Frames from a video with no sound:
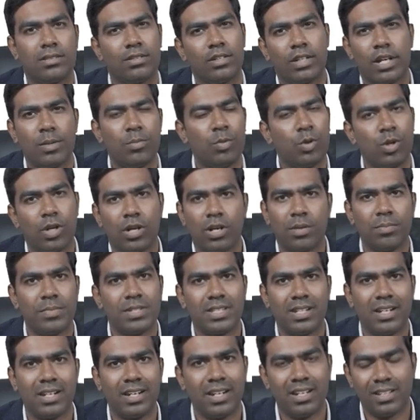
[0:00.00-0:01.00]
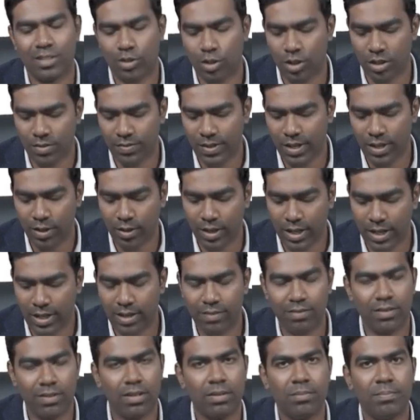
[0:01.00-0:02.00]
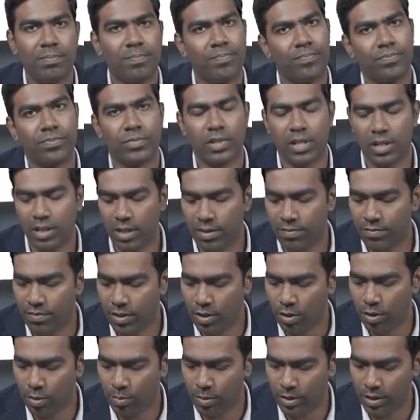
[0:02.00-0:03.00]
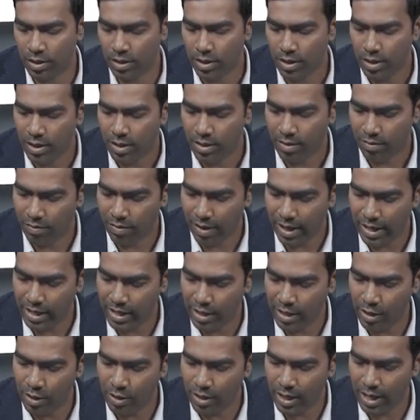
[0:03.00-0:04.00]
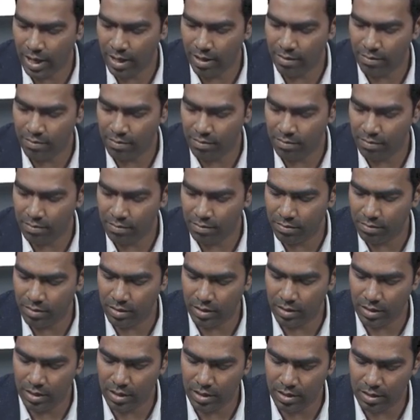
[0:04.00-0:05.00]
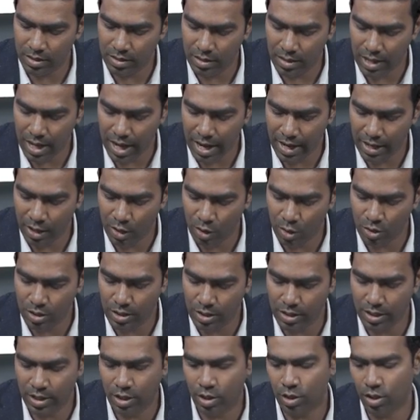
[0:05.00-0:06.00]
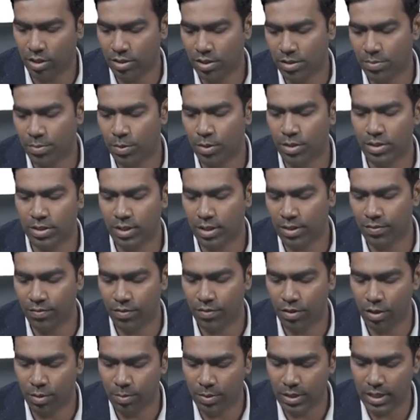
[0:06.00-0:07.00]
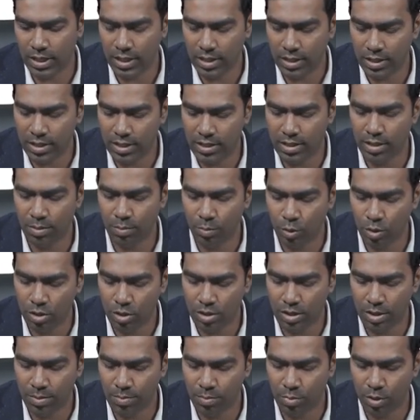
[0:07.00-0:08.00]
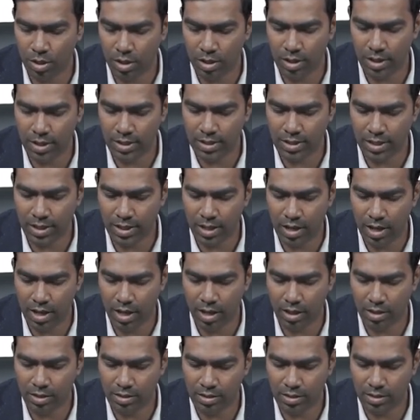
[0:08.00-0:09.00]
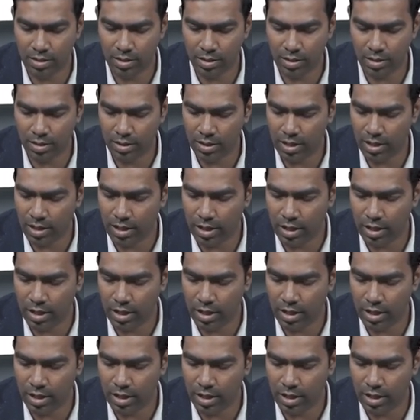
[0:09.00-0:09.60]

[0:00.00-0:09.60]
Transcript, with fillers: you can put under miscellaneous cause where you can develop lymphadenopathy. Finally, you have this iatrogenic causes producing lymphadenopathy. In this, the most important is the drugs that